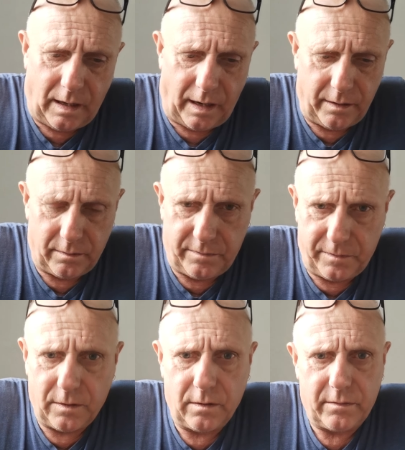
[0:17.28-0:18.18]
I
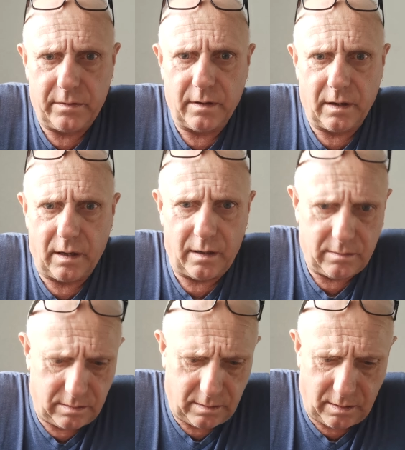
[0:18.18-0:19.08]

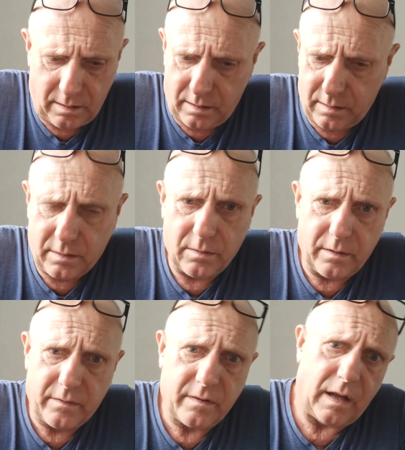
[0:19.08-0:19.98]
unfortunately,
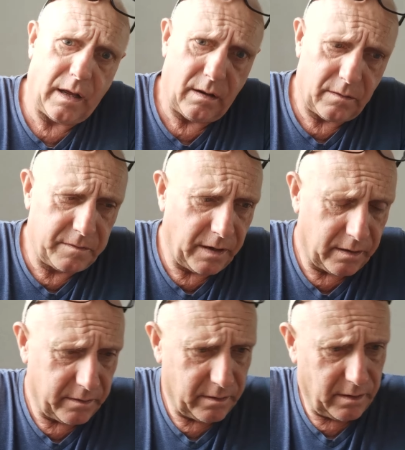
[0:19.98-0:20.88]
going slightly off
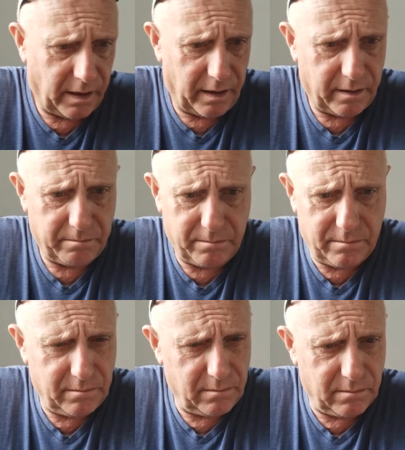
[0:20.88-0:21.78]
tangent, had a
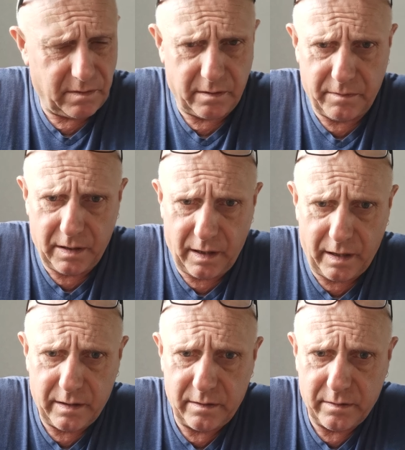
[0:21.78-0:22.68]
severe
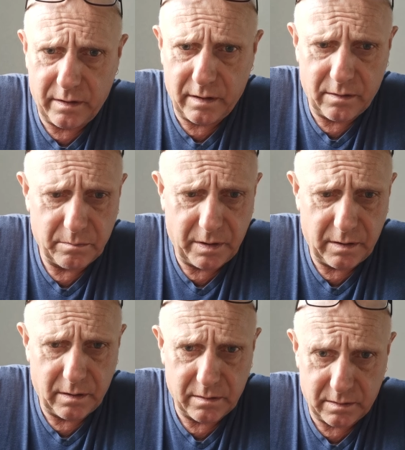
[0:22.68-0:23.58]
head injury a number
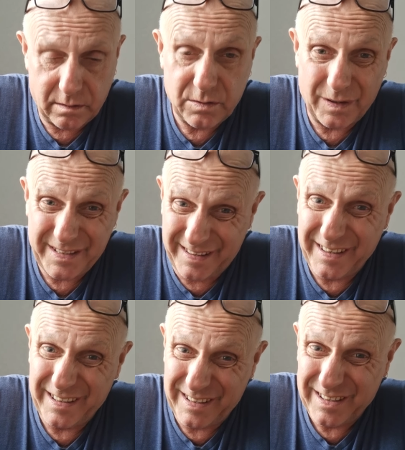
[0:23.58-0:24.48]
of years ago,
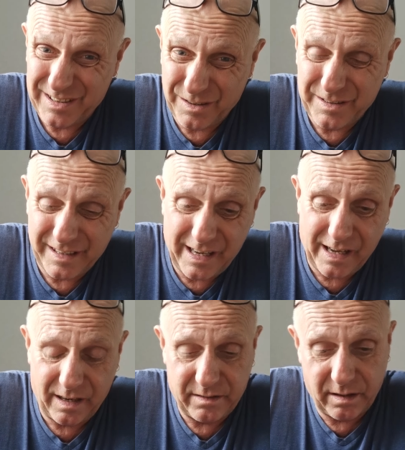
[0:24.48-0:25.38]
23 years ago
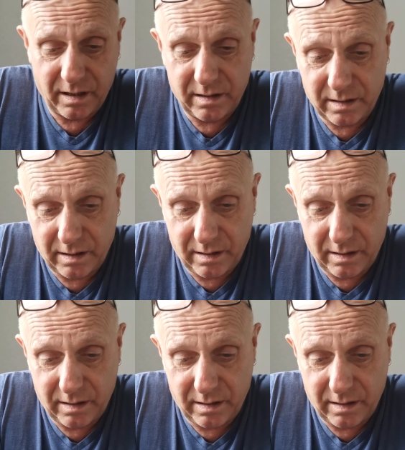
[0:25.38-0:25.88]
today actually,